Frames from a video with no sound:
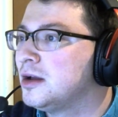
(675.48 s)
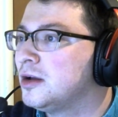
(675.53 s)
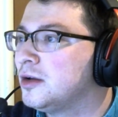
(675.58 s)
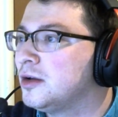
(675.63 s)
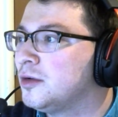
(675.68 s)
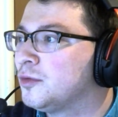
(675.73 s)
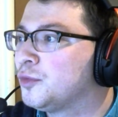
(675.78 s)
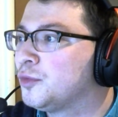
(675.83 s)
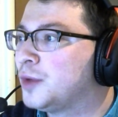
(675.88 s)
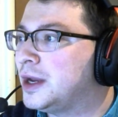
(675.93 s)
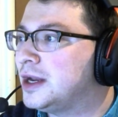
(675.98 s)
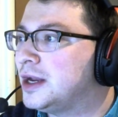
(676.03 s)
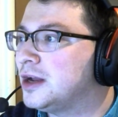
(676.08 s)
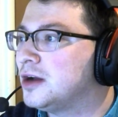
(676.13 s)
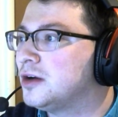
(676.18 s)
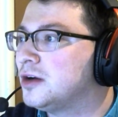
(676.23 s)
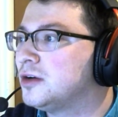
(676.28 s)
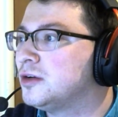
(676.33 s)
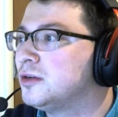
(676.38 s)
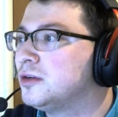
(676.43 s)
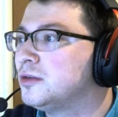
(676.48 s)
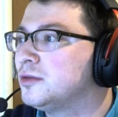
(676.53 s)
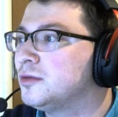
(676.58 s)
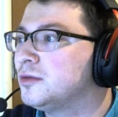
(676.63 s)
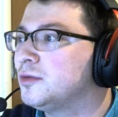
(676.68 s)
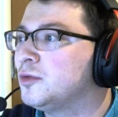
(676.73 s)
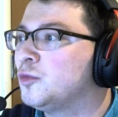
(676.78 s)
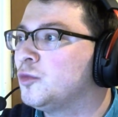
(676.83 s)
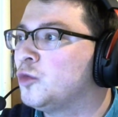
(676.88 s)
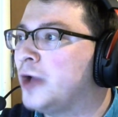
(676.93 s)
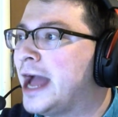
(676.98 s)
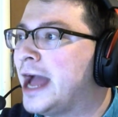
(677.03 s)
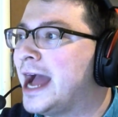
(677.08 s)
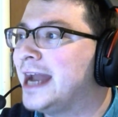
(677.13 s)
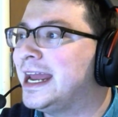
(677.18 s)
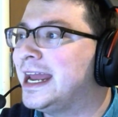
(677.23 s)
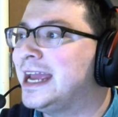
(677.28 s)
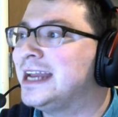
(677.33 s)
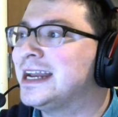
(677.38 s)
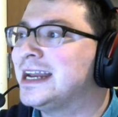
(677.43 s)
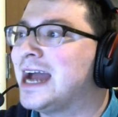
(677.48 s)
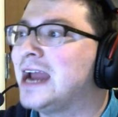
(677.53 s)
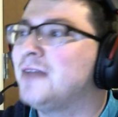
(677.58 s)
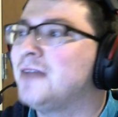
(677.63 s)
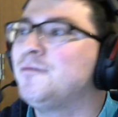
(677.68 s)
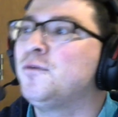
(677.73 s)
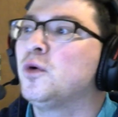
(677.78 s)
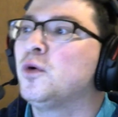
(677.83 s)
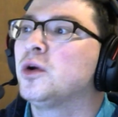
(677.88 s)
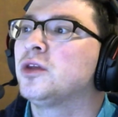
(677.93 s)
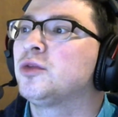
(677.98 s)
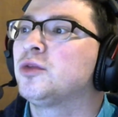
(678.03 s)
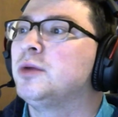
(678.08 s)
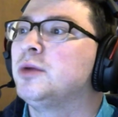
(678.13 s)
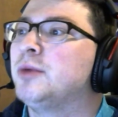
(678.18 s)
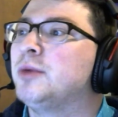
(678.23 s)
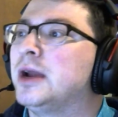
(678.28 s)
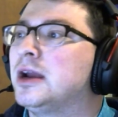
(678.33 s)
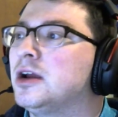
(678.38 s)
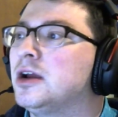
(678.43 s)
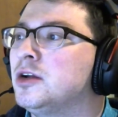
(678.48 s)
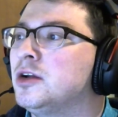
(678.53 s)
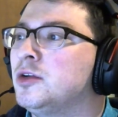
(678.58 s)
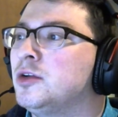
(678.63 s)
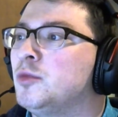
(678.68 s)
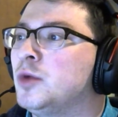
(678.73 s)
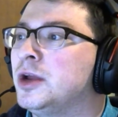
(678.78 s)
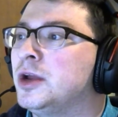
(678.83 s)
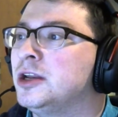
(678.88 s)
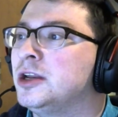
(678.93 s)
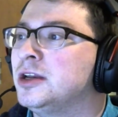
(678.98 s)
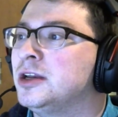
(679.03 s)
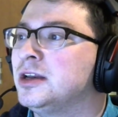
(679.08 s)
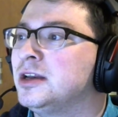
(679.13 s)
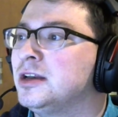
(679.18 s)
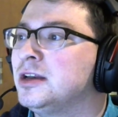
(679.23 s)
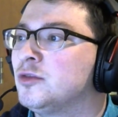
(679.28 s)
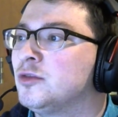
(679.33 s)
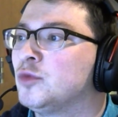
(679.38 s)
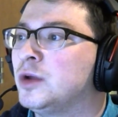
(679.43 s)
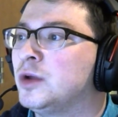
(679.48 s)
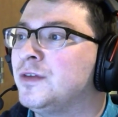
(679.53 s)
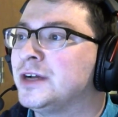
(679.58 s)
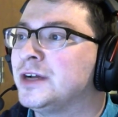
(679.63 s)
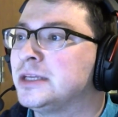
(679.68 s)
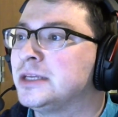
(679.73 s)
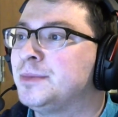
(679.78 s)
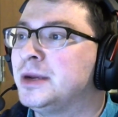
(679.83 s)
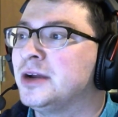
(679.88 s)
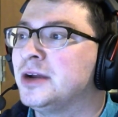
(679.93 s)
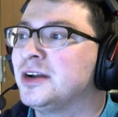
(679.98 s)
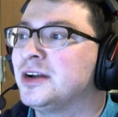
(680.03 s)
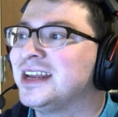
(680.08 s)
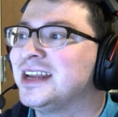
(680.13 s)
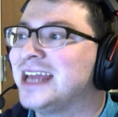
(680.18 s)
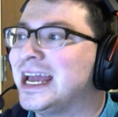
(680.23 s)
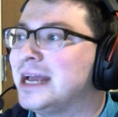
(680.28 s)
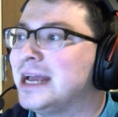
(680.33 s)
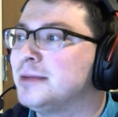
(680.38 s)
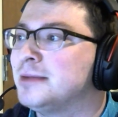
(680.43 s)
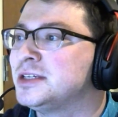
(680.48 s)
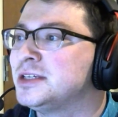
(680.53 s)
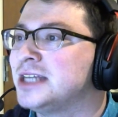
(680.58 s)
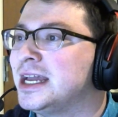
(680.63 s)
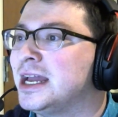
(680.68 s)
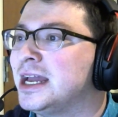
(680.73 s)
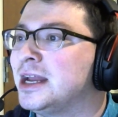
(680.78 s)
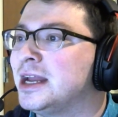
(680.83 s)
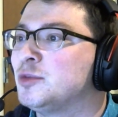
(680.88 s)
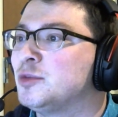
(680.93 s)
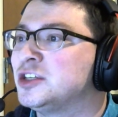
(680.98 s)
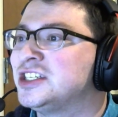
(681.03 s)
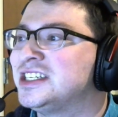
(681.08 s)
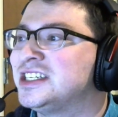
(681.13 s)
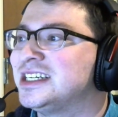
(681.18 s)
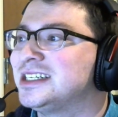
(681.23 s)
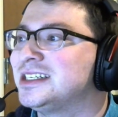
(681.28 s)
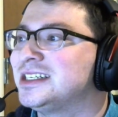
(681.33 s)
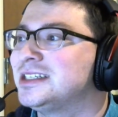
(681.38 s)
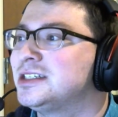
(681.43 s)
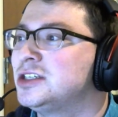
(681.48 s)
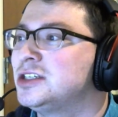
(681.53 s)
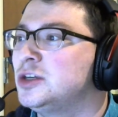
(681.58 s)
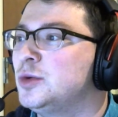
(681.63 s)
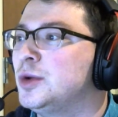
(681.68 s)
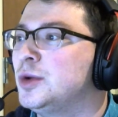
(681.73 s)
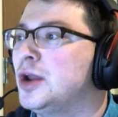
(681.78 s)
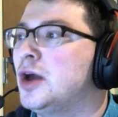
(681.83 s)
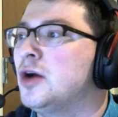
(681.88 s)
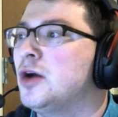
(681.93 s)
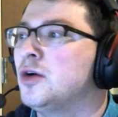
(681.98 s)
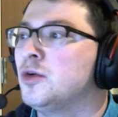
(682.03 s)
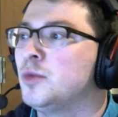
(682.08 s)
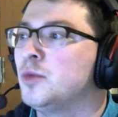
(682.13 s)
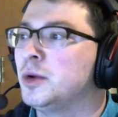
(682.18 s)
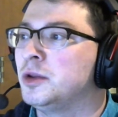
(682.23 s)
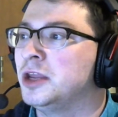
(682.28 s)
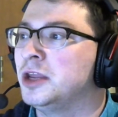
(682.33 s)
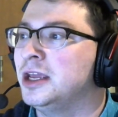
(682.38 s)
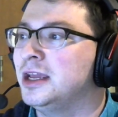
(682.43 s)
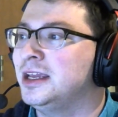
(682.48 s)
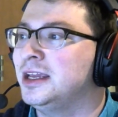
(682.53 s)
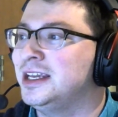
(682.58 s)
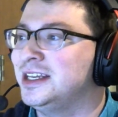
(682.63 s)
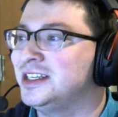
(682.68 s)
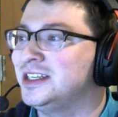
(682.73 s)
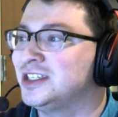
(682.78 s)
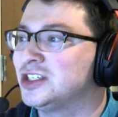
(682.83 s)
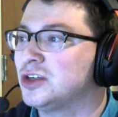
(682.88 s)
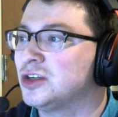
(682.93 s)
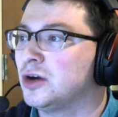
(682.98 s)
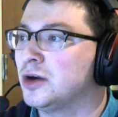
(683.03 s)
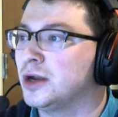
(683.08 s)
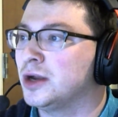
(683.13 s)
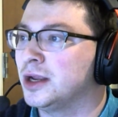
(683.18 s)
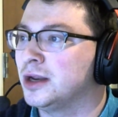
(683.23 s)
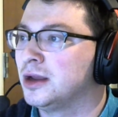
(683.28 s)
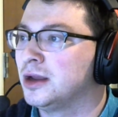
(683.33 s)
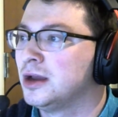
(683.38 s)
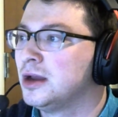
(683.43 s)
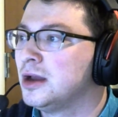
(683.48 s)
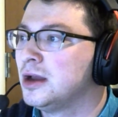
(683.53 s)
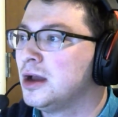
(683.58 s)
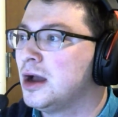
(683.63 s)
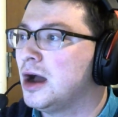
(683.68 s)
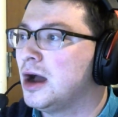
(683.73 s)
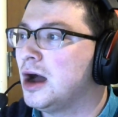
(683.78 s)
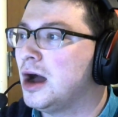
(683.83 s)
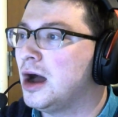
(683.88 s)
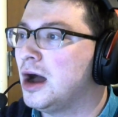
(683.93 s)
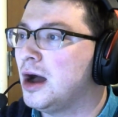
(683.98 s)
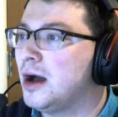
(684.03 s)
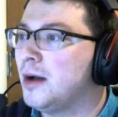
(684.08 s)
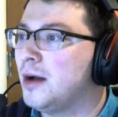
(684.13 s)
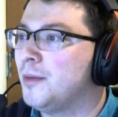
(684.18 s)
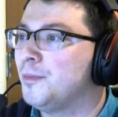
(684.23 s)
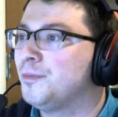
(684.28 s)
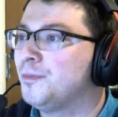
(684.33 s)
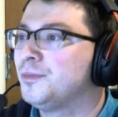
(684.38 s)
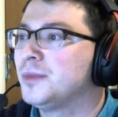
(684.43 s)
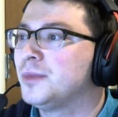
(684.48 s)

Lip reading: Reno had a 9-4-3 record when Rivas appeared in games, and it was 6-2-0 when he started. Um,